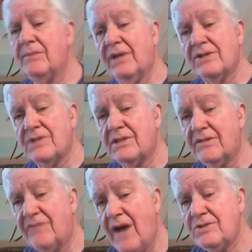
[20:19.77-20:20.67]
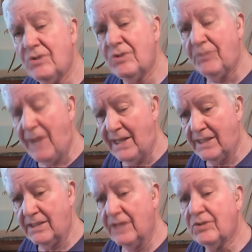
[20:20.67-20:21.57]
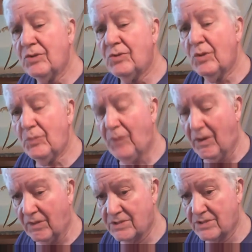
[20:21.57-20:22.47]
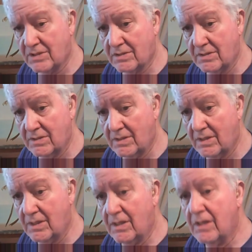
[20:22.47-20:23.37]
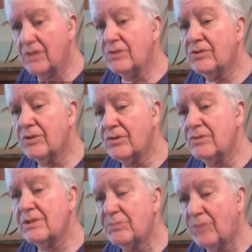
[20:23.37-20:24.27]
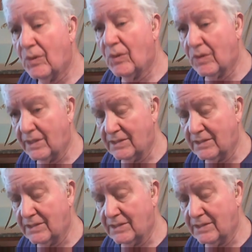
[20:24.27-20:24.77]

Because it divides your painting into two parts. Two is boring.